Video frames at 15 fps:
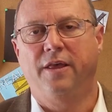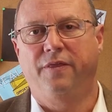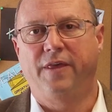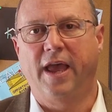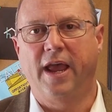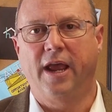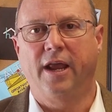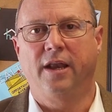
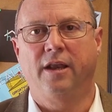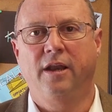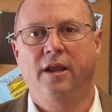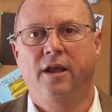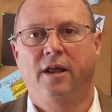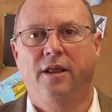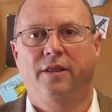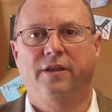than
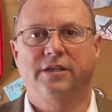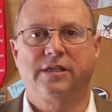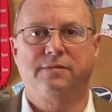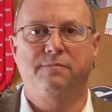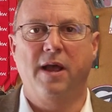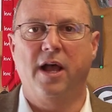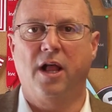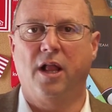the
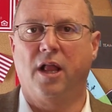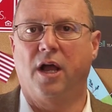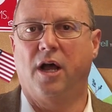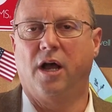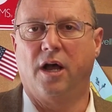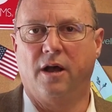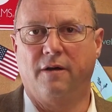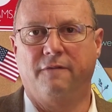smell
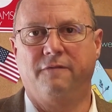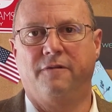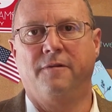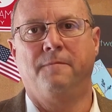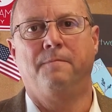of